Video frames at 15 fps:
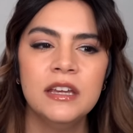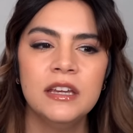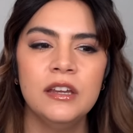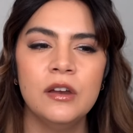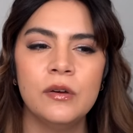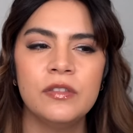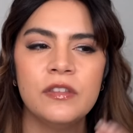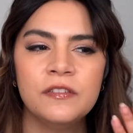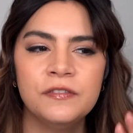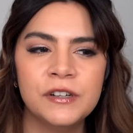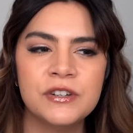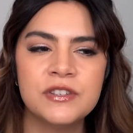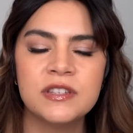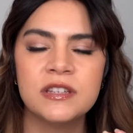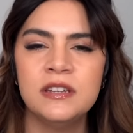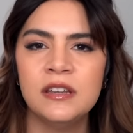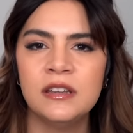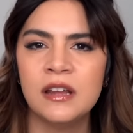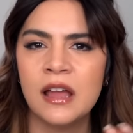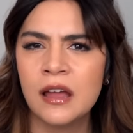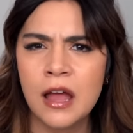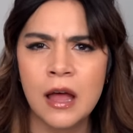you know, the first
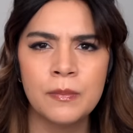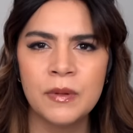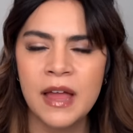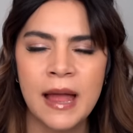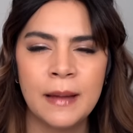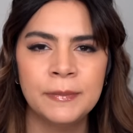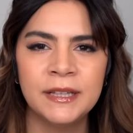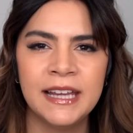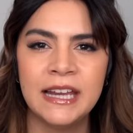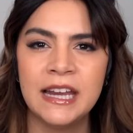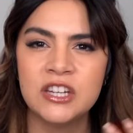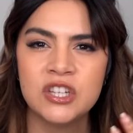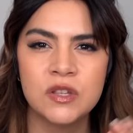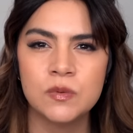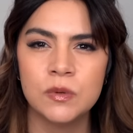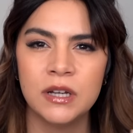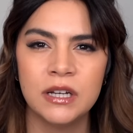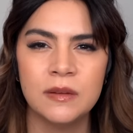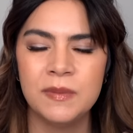couple applications were going